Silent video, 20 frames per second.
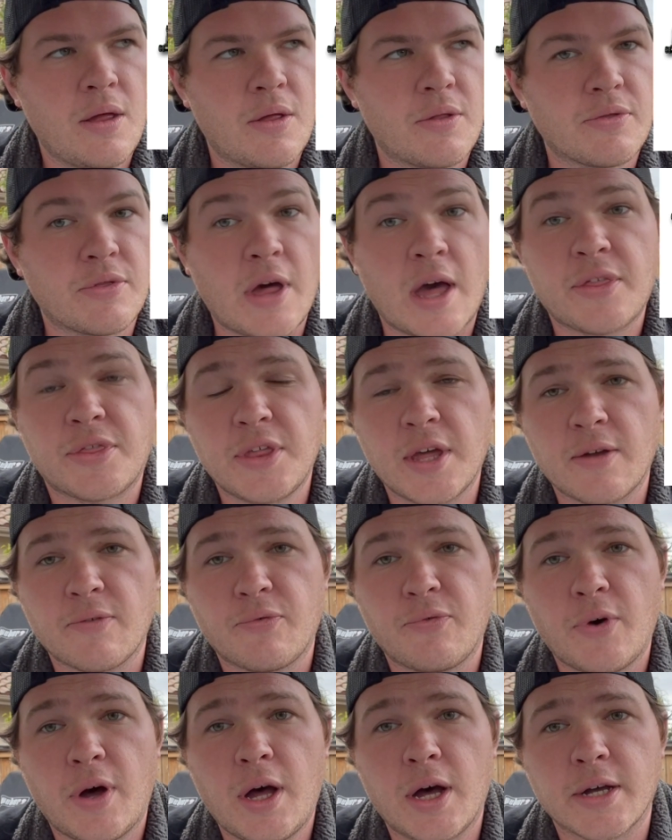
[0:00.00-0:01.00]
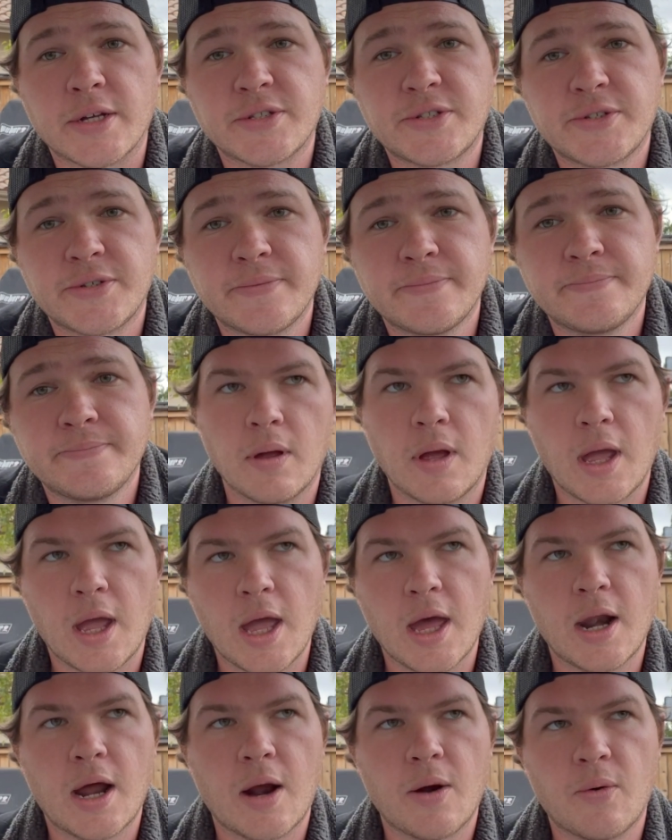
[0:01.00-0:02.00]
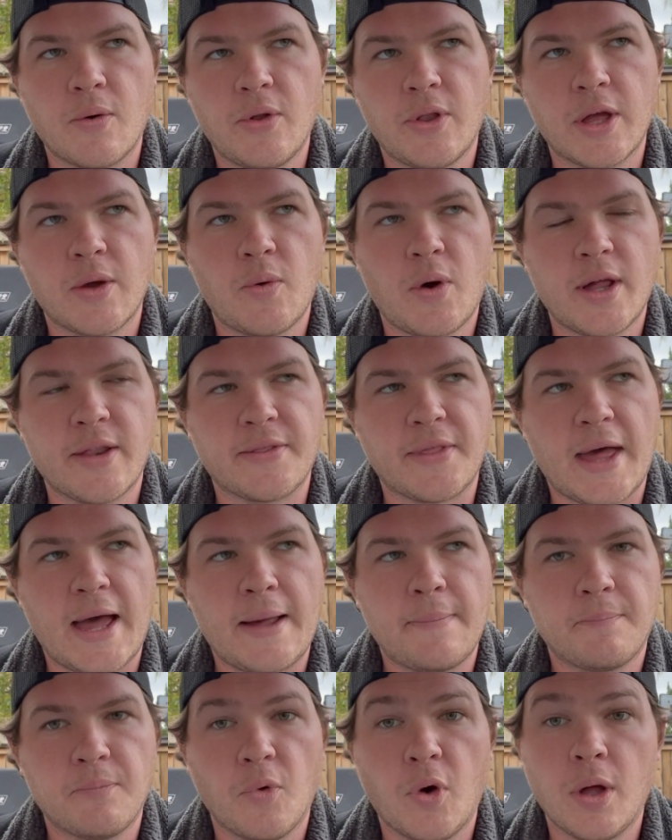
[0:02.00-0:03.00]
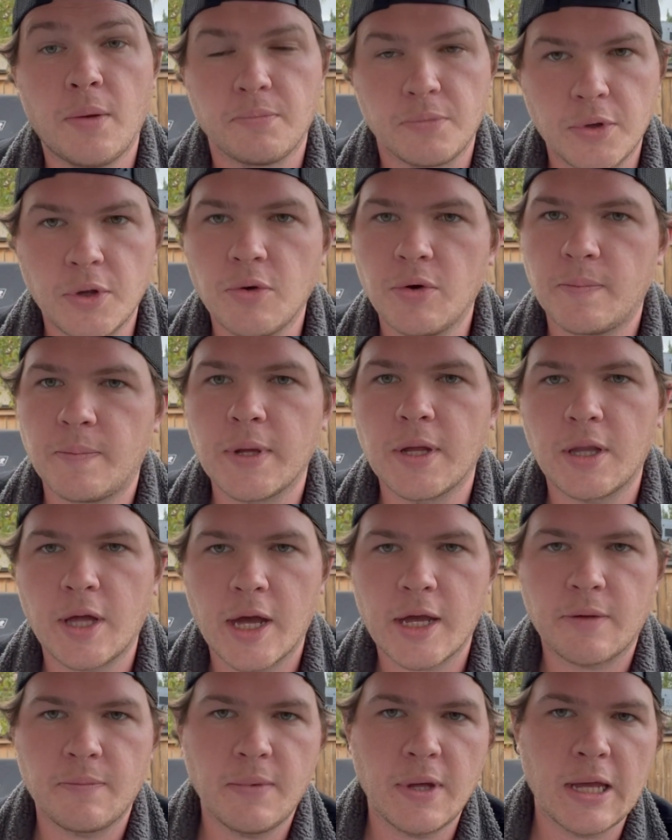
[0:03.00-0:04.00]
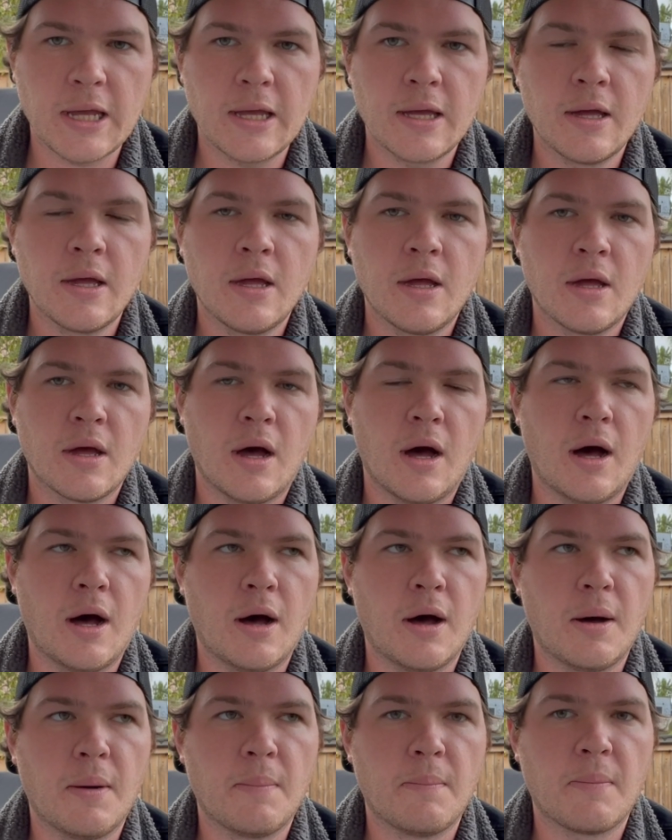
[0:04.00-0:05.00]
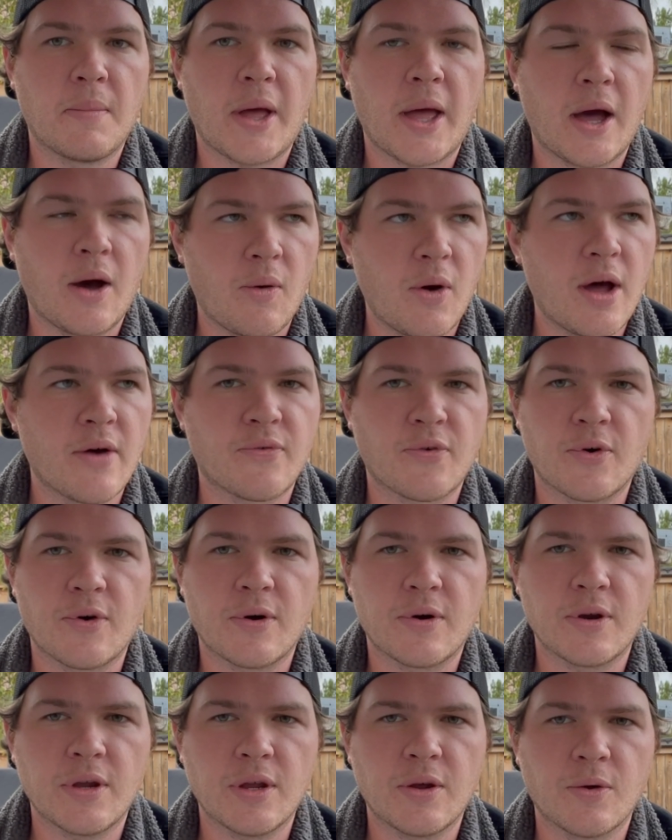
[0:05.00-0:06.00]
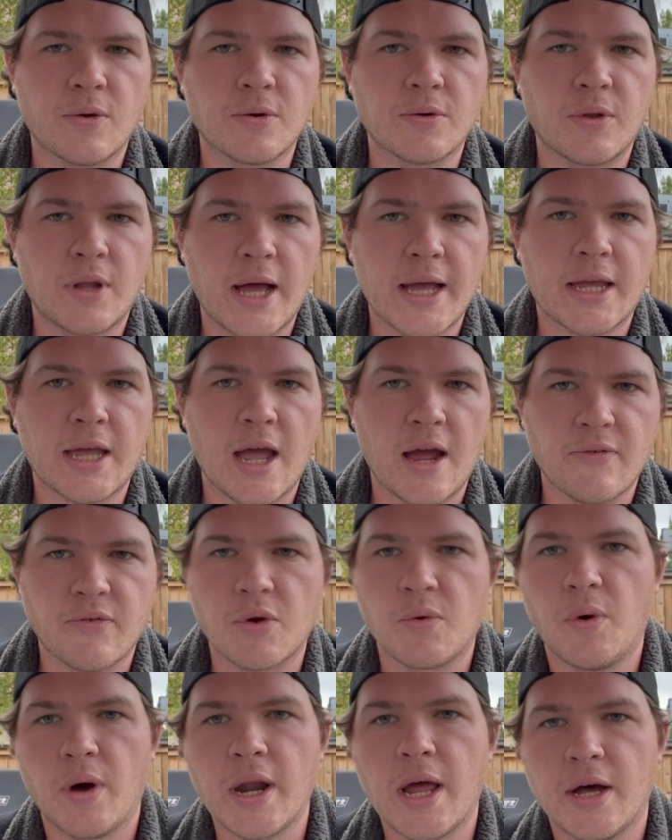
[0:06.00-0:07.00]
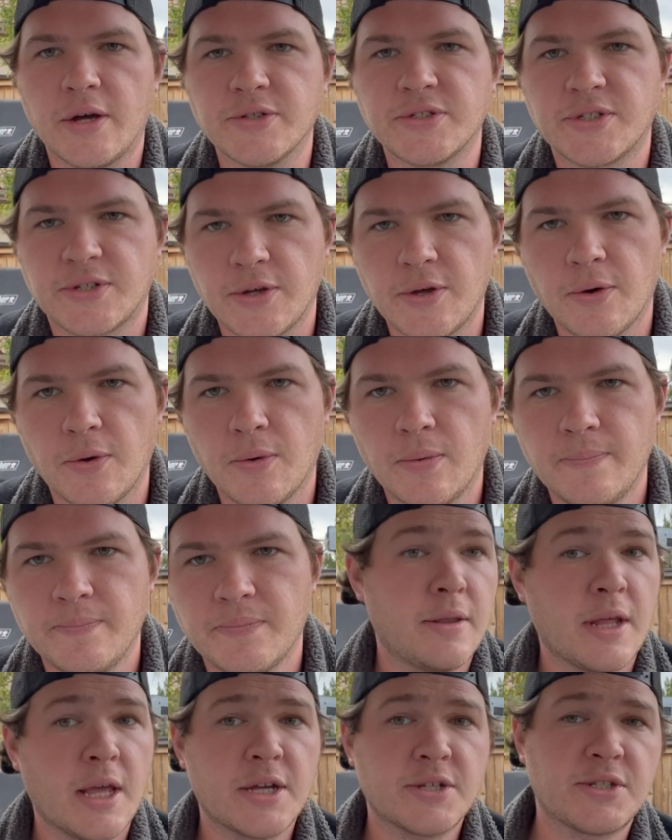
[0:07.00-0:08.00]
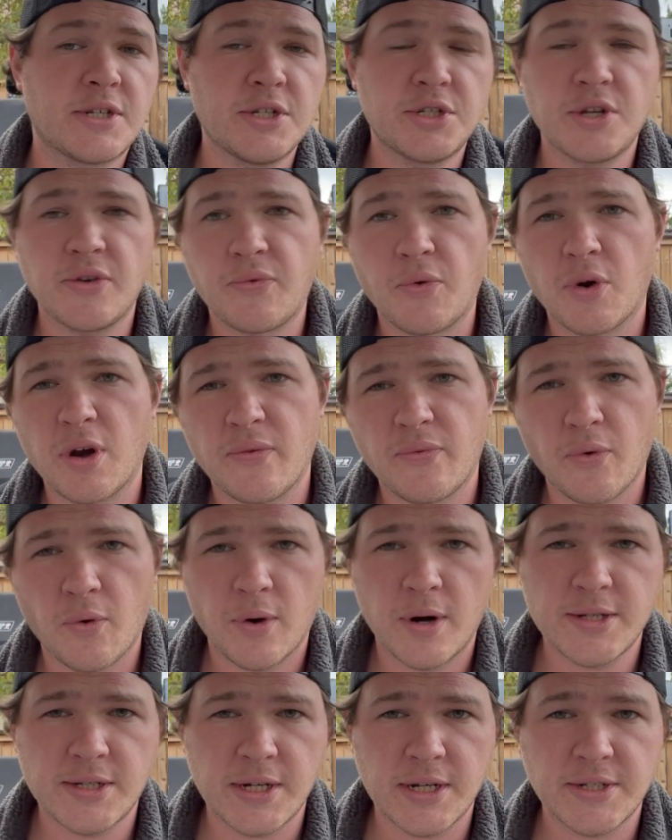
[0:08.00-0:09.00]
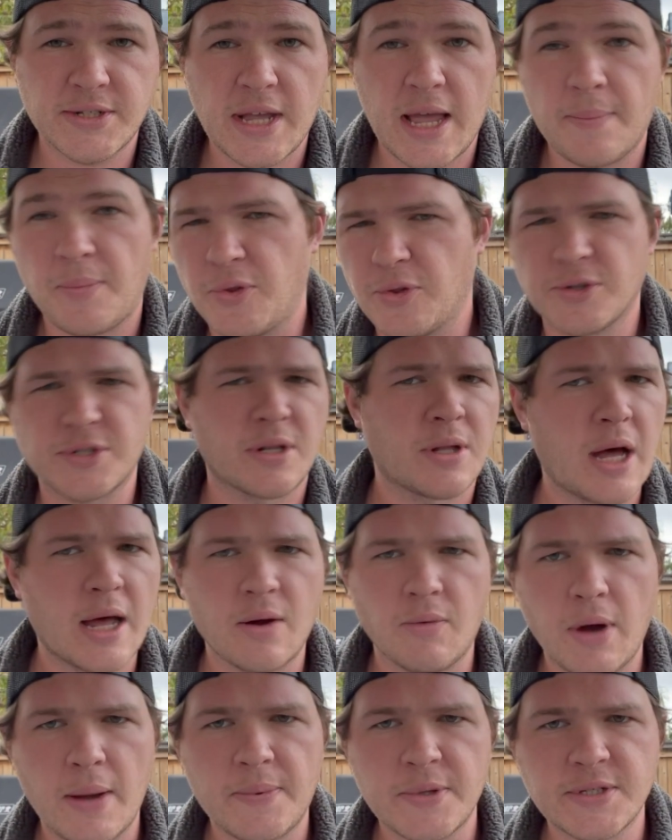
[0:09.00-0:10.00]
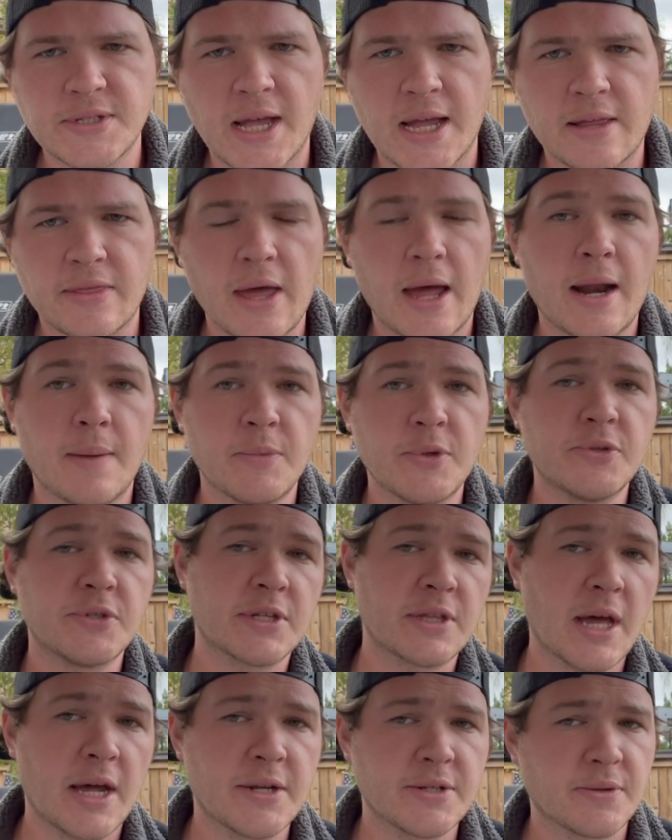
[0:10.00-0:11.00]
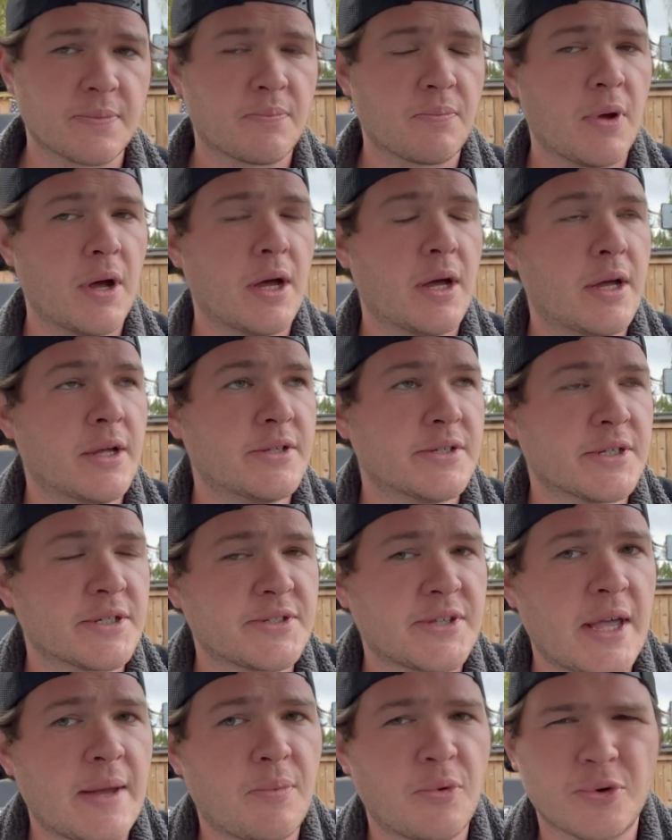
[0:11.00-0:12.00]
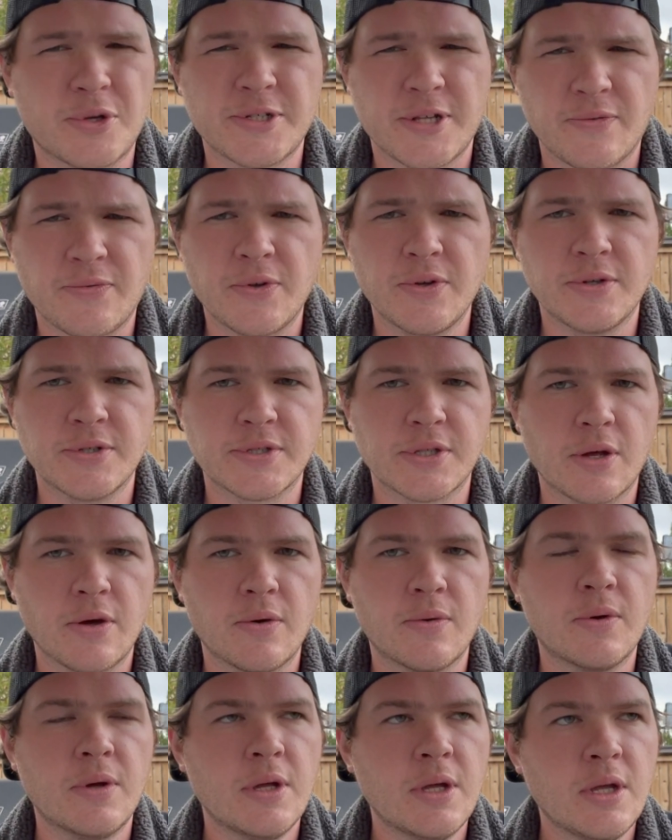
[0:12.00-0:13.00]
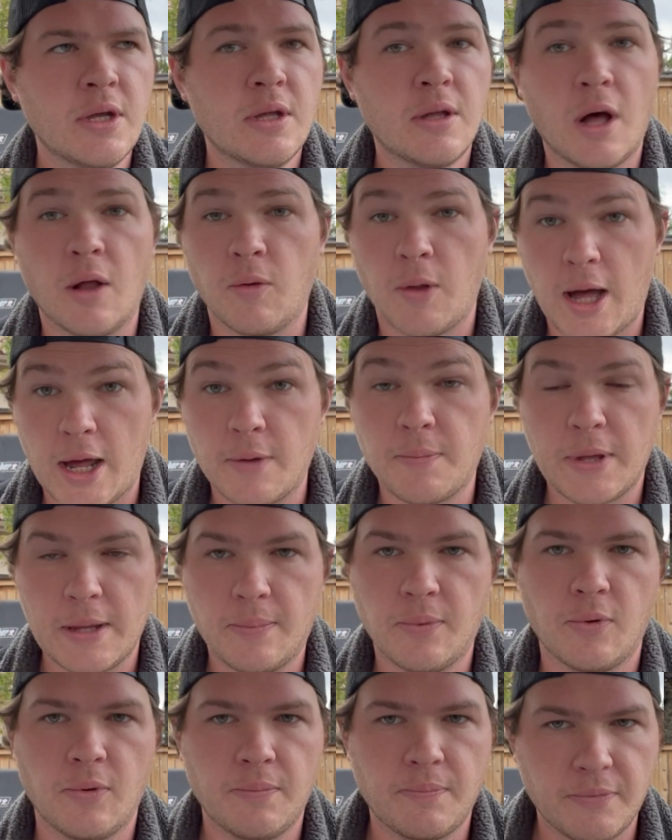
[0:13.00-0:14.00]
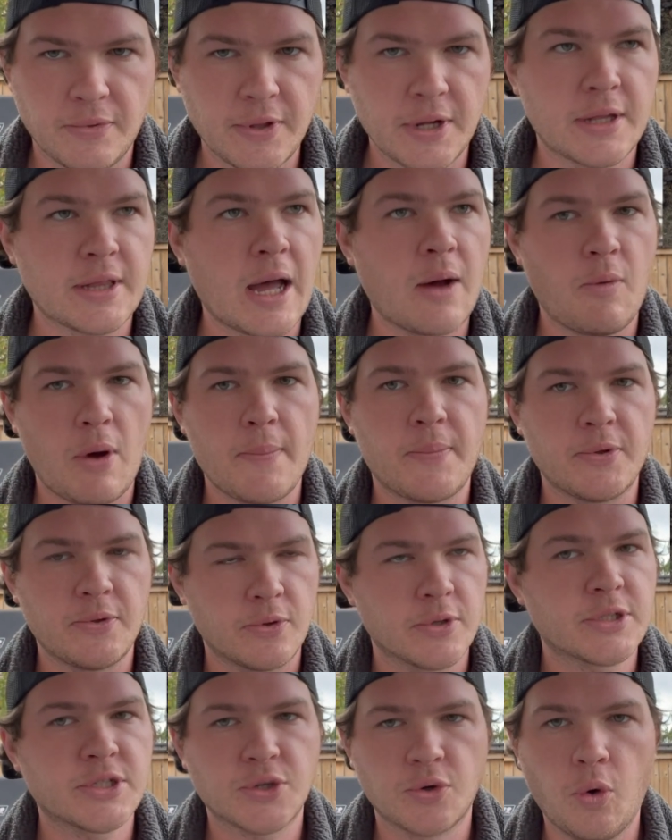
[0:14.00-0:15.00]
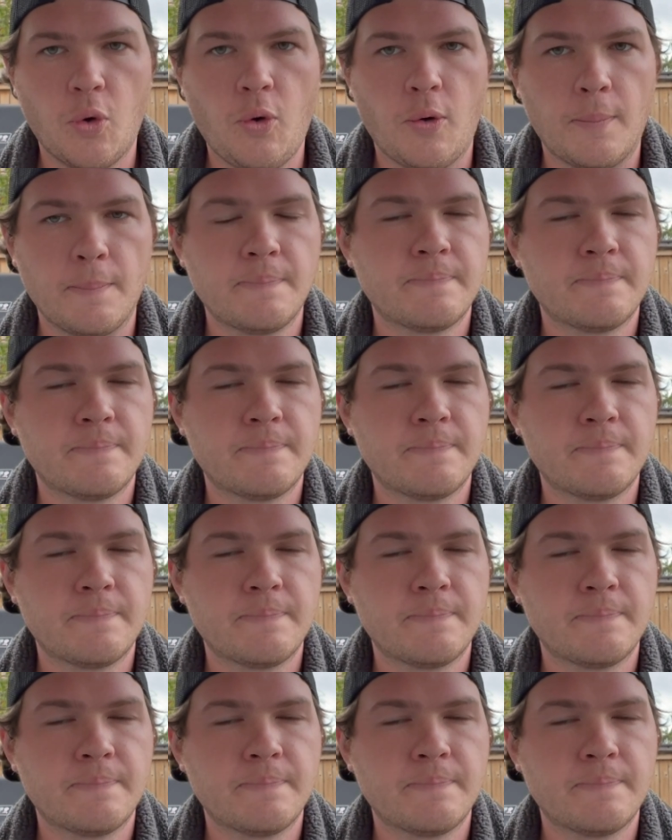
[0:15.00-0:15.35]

that thing fucks. And I really want that. Well, you would be like me. However, you're like everyone else too. The STG-44 as an example, there's a lot of weapons like that. I'm using that as an example because I feel as though a lot of people think that weapon looks cool.